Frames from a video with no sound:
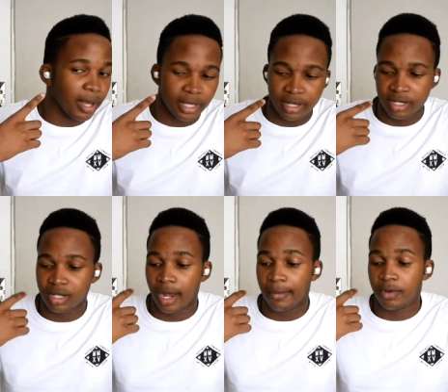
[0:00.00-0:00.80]
in my
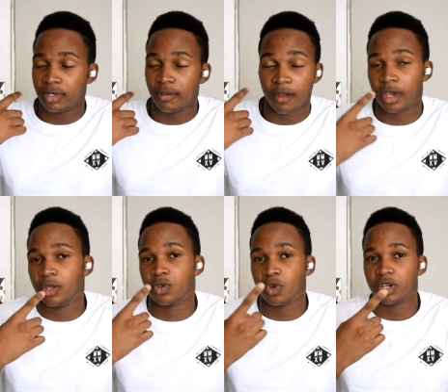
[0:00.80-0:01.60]
ears, I'm using the
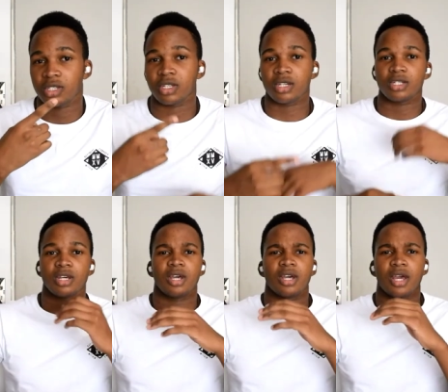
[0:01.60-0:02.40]
Volkano Taurus
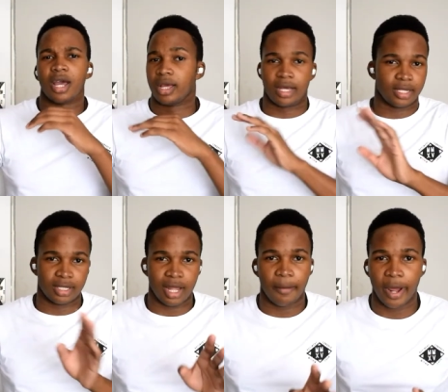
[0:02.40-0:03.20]
series.
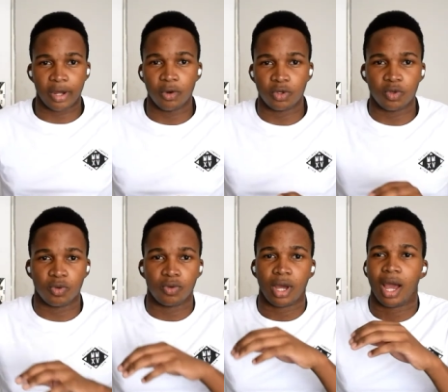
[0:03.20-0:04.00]
It's now my
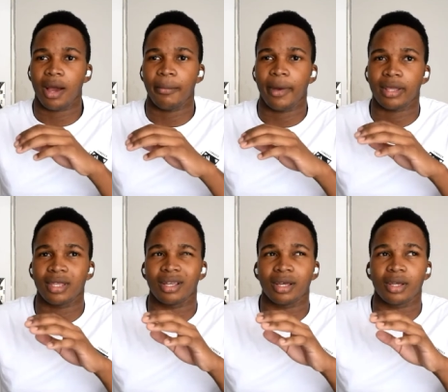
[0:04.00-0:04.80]
go-to.
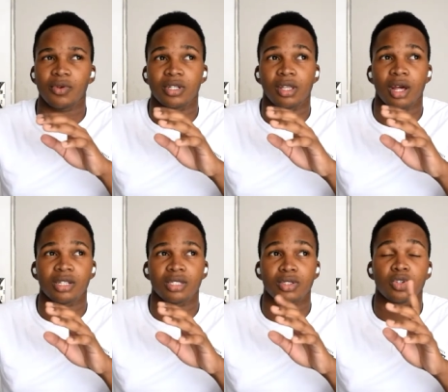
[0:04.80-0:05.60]
Um, I think it
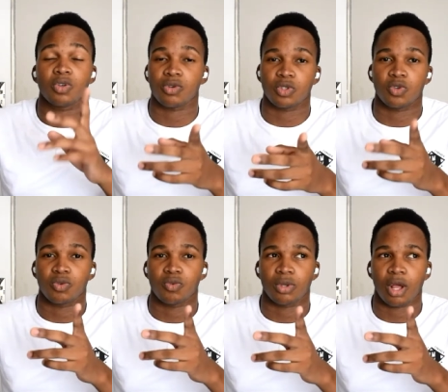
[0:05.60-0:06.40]
was last, it
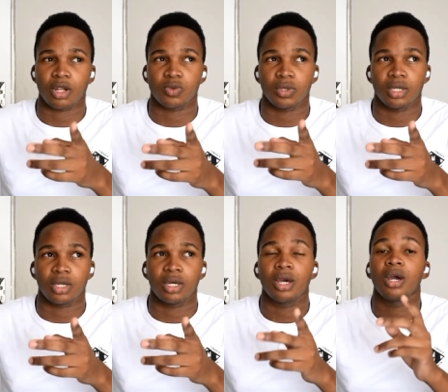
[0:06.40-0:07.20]
was last
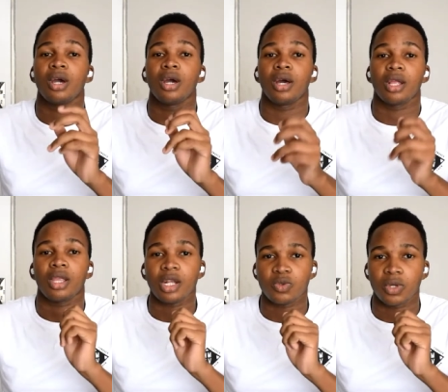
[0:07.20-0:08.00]
week.
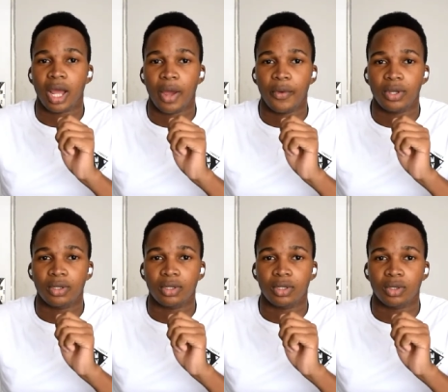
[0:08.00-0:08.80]
Last week, I
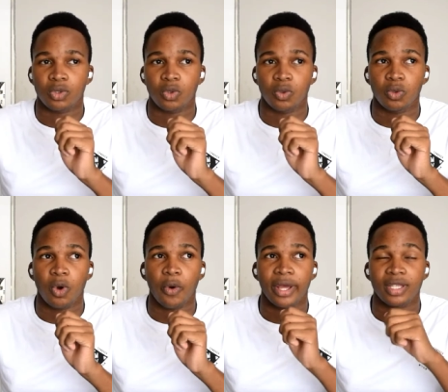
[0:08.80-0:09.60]
went
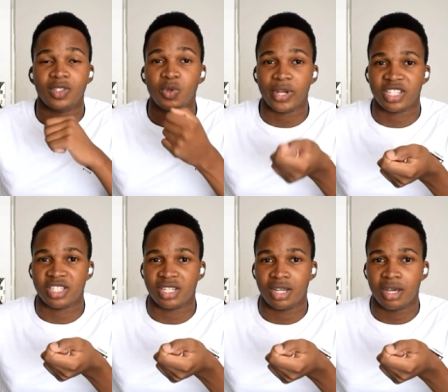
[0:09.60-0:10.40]
to go and
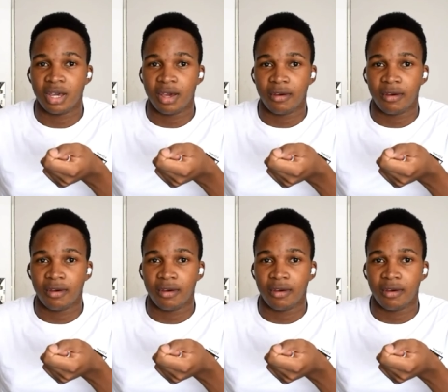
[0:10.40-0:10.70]
switch